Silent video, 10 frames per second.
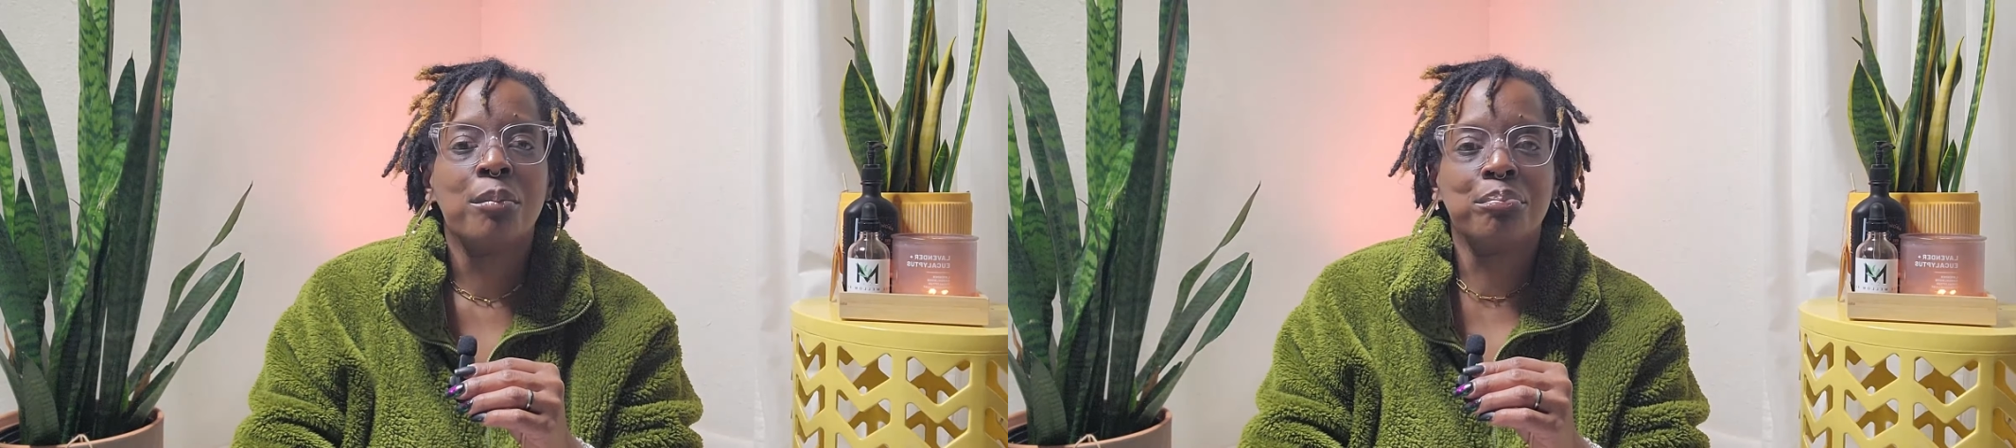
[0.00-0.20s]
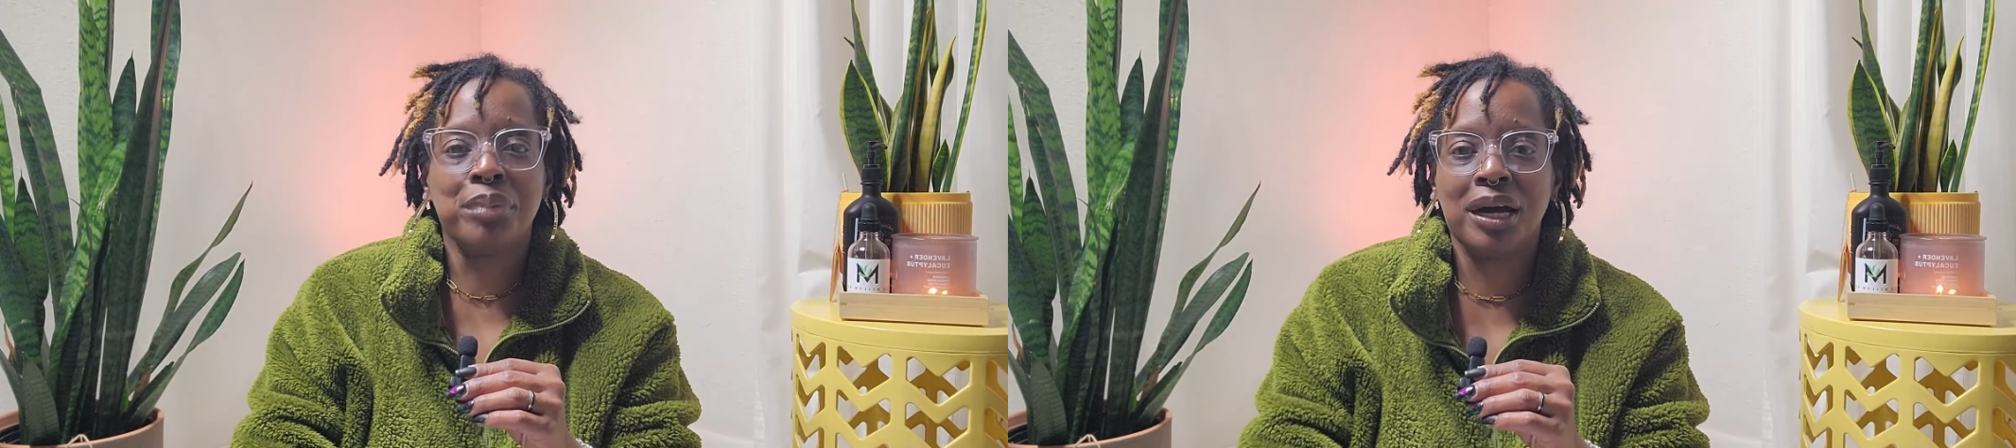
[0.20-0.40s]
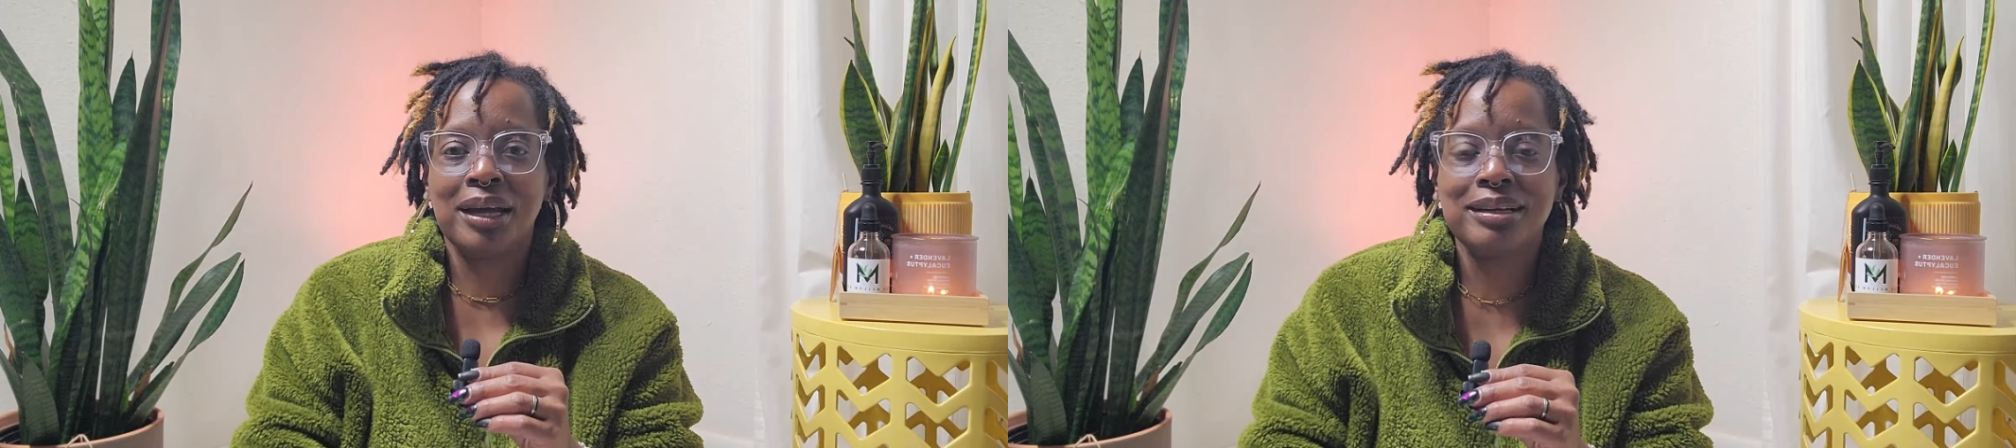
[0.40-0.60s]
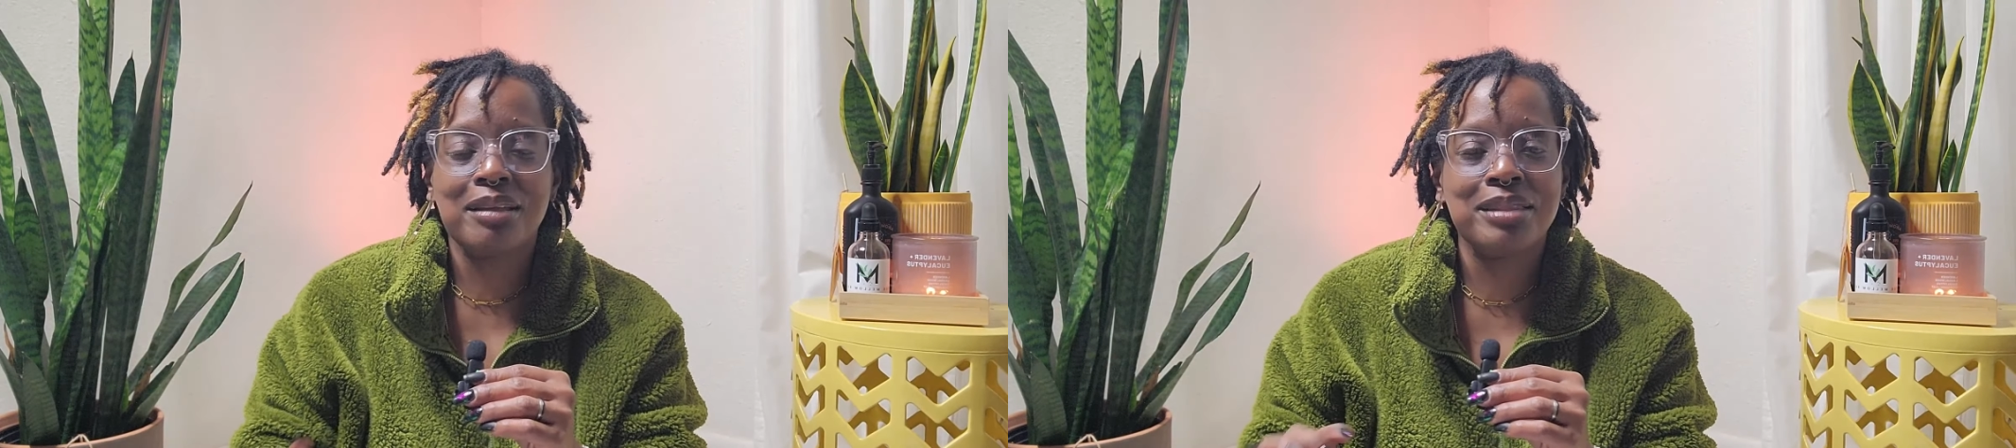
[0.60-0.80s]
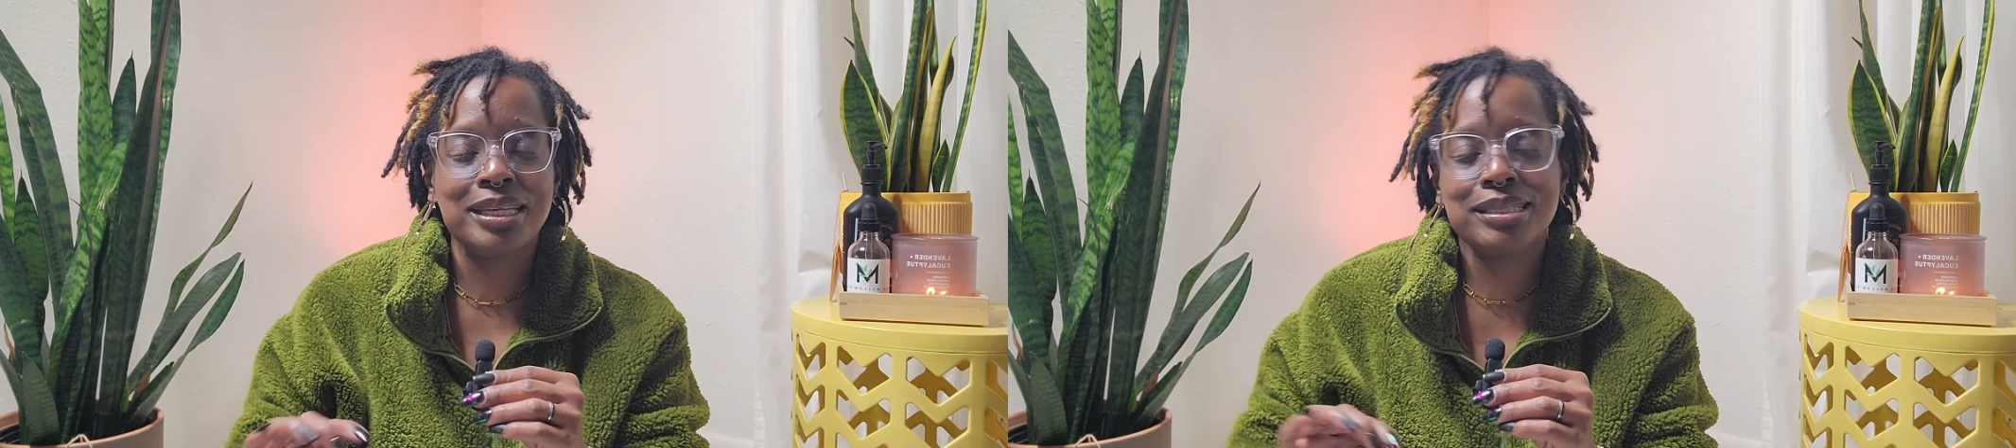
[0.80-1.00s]
But
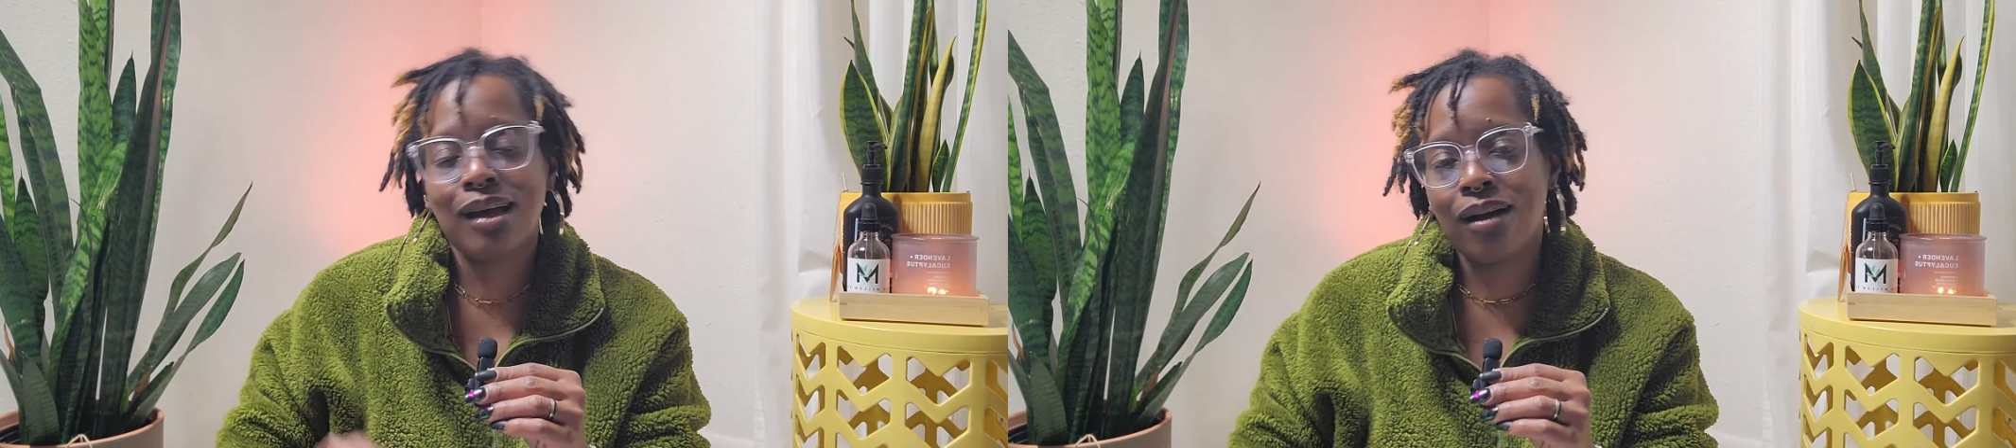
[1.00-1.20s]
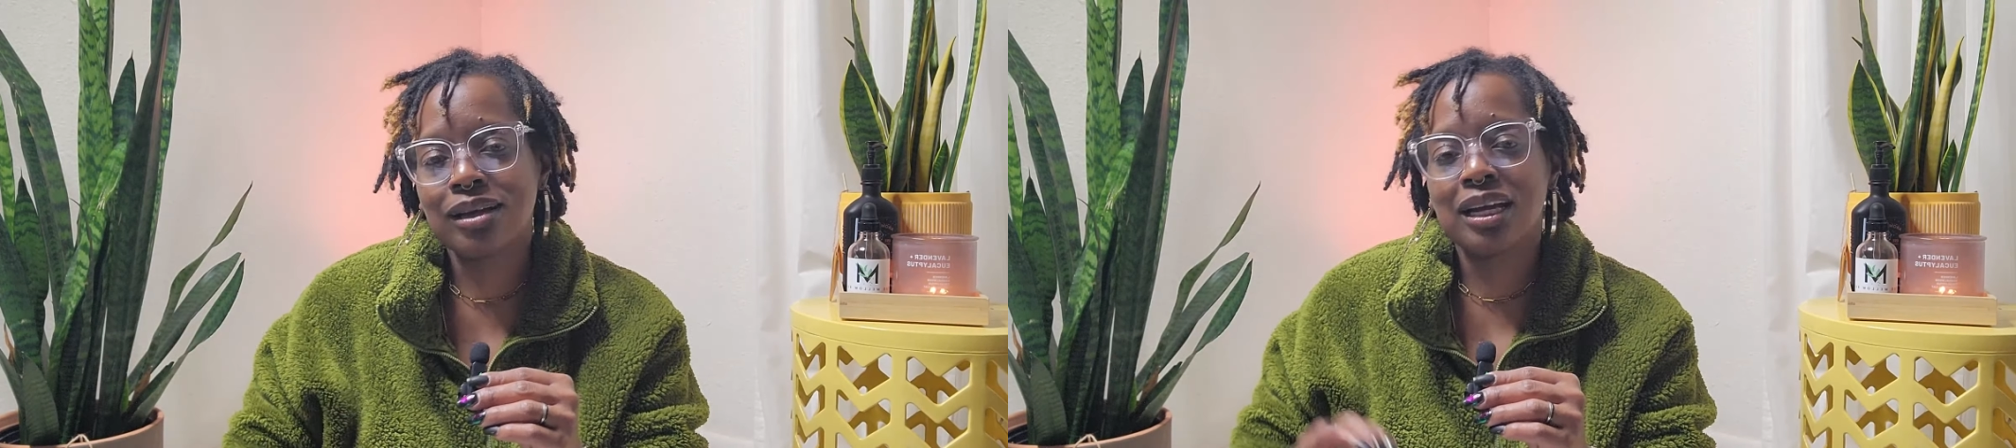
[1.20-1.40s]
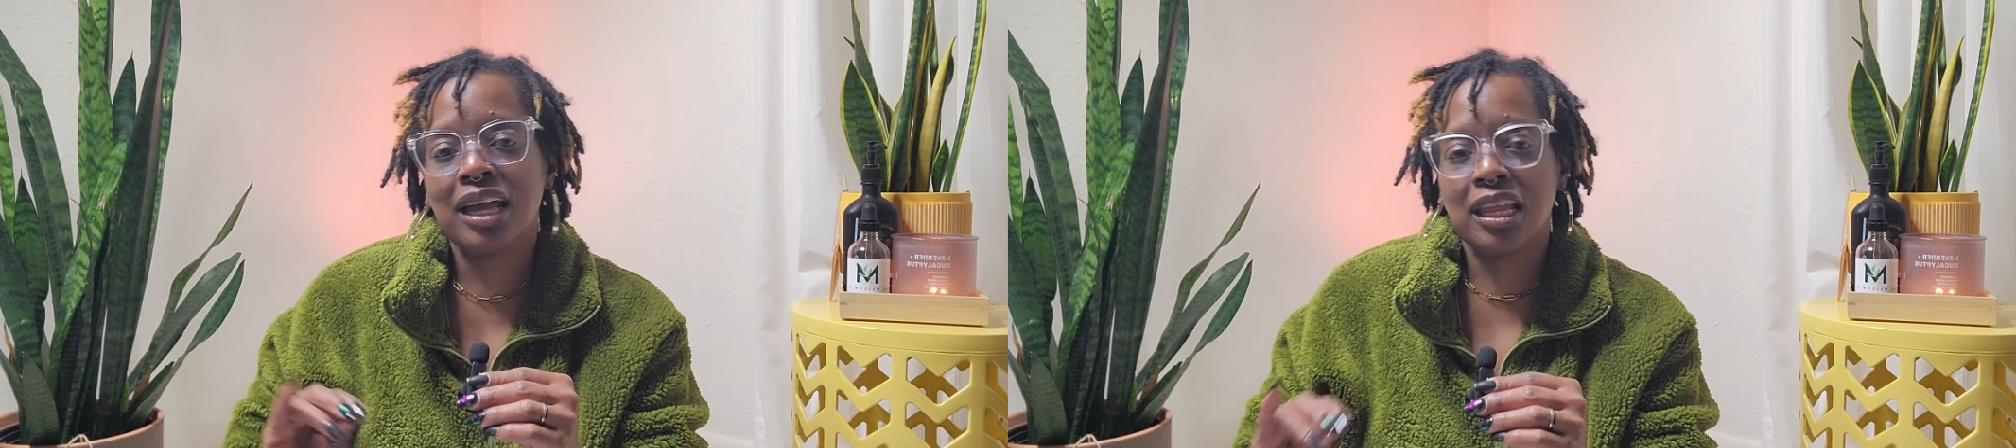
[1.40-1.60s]
the tonka